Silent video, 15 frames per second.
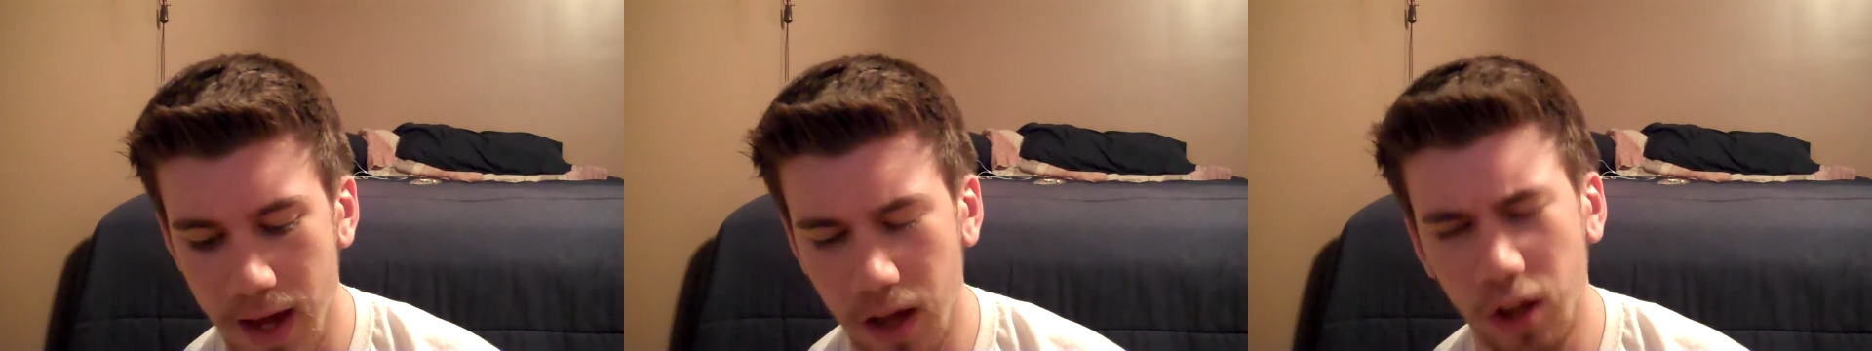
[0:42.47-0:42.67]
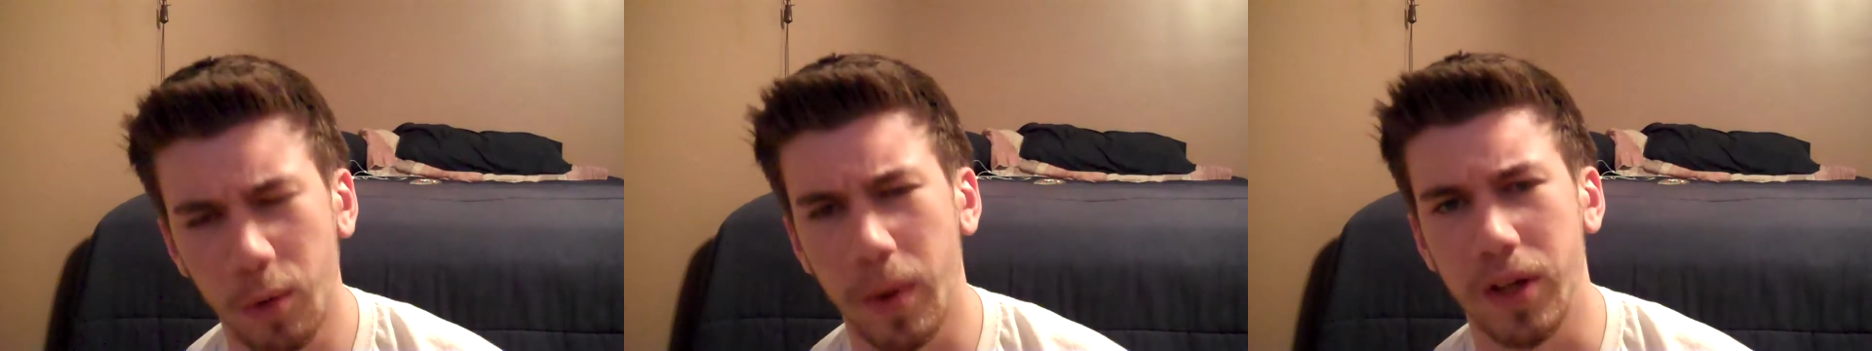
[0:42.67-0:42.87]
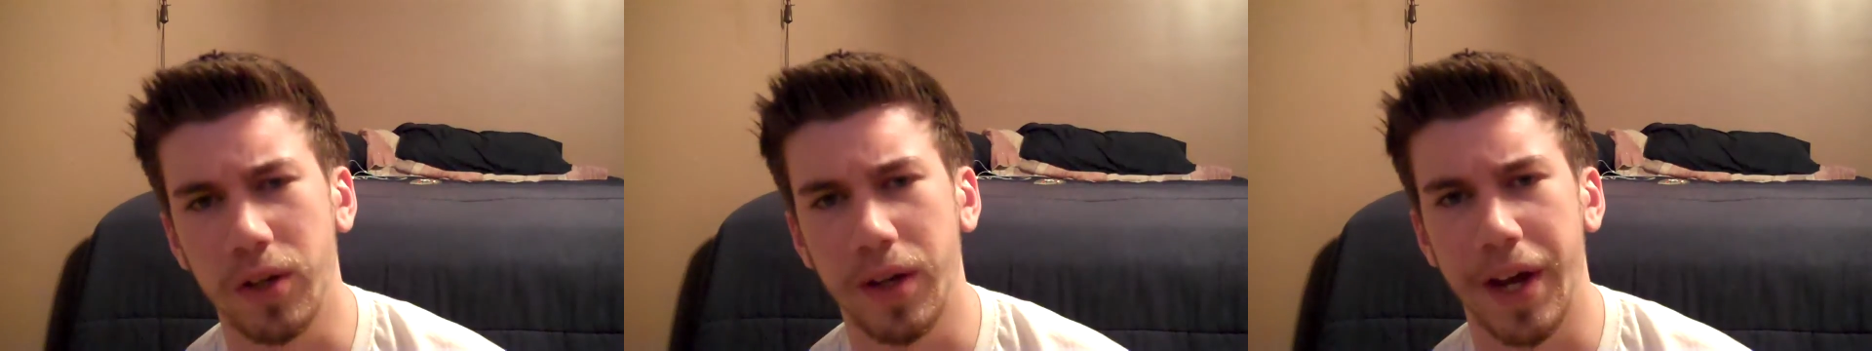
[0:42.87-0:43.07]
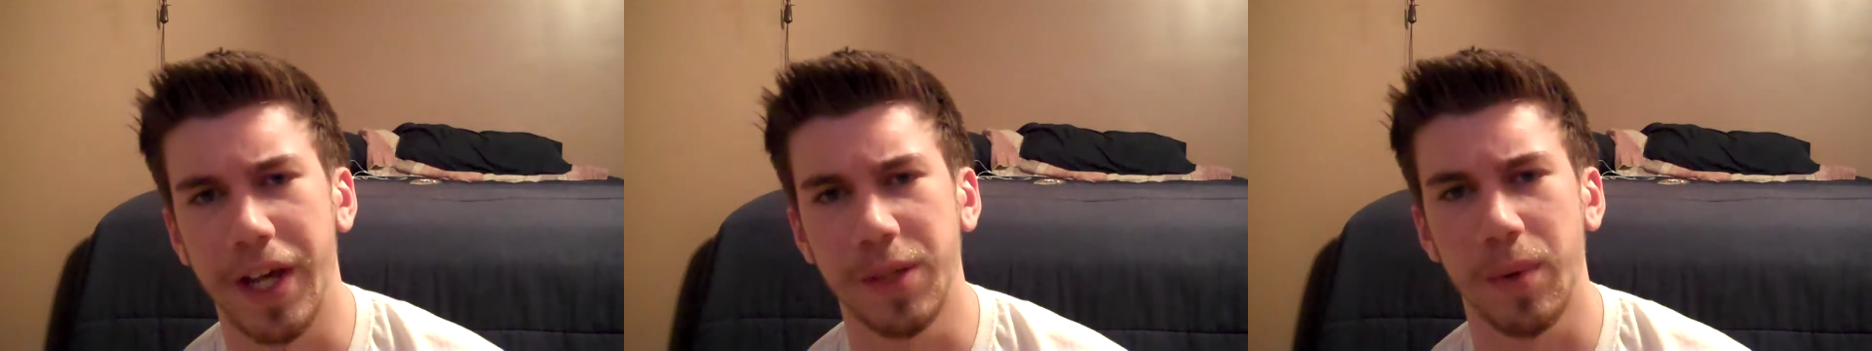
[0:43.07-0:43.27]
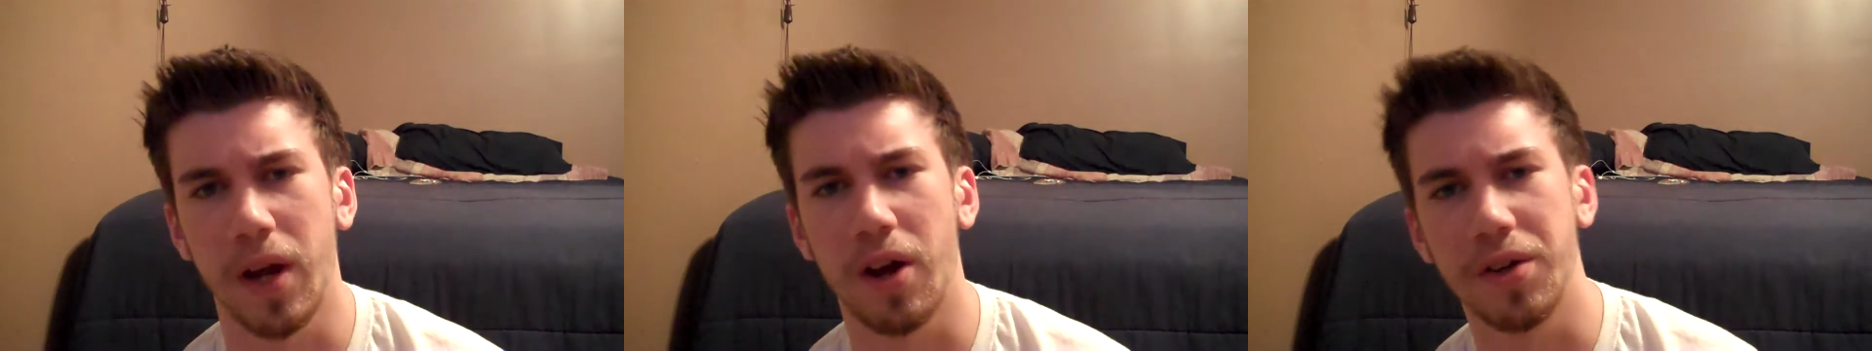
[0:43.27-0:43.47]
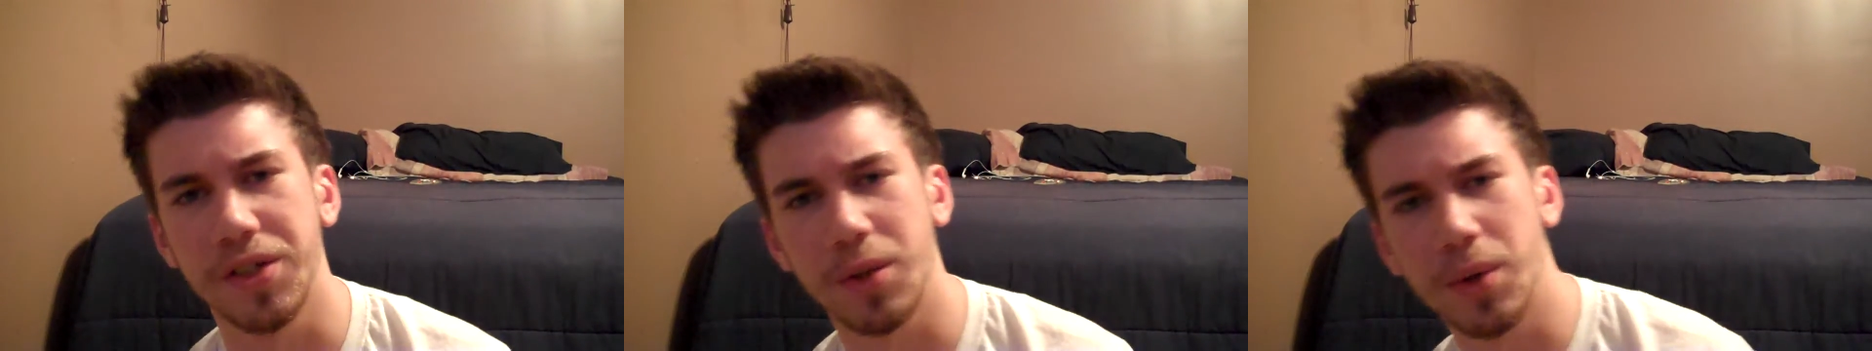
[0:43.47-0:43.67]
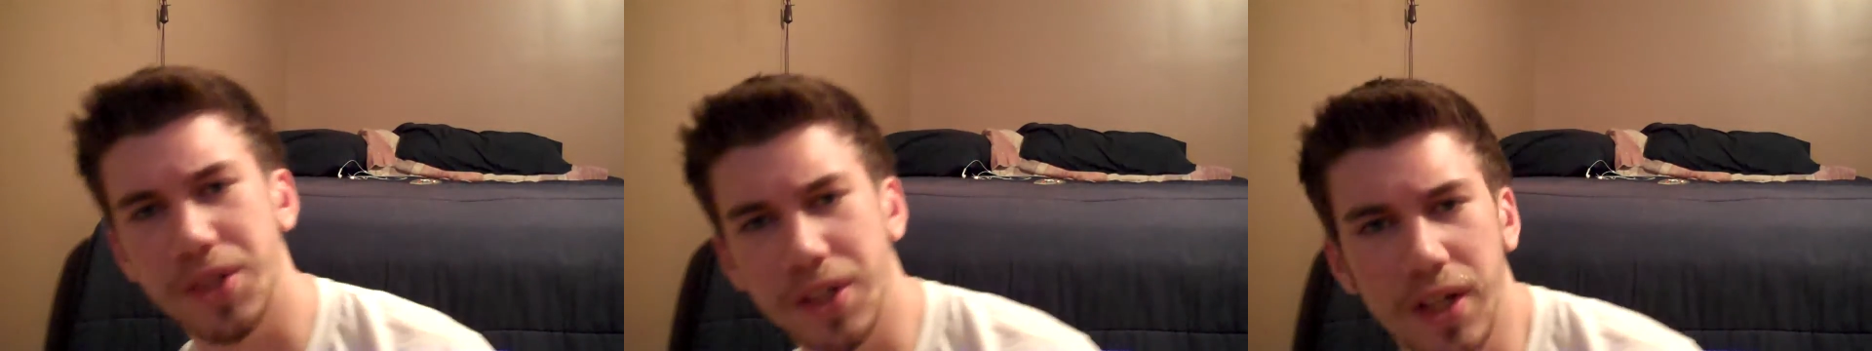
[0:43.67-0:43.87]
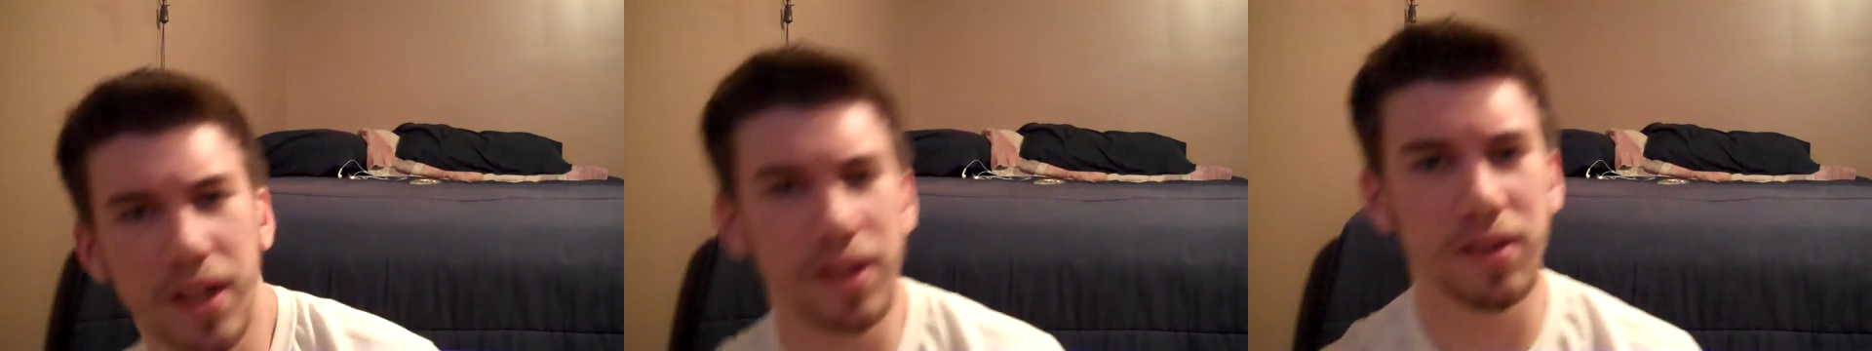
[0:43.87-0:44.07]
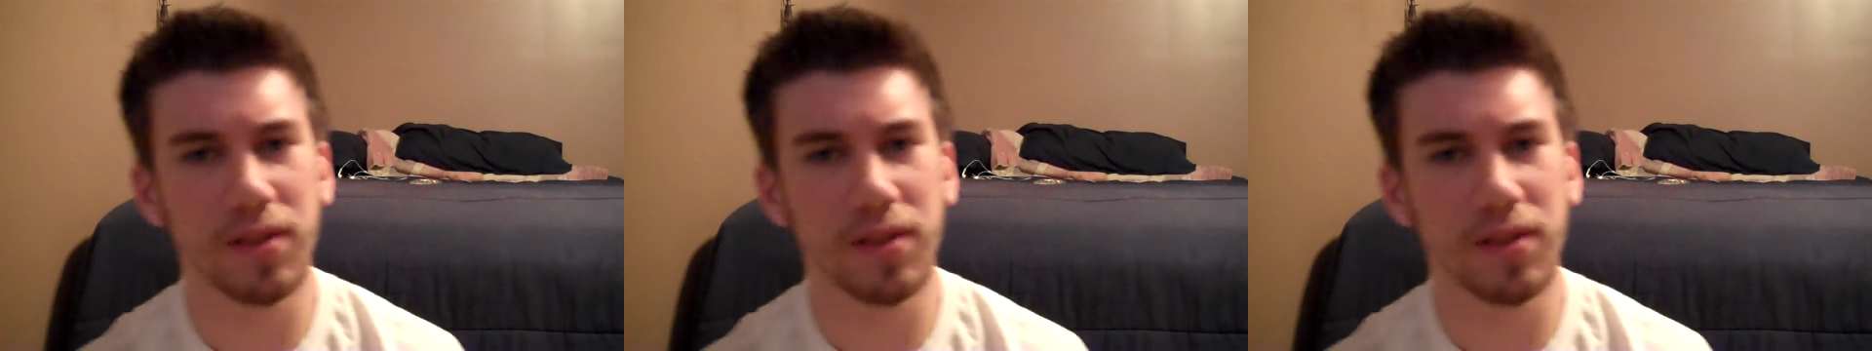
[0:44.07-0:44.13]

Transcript: I don't know about you guys, but I honestly wasn't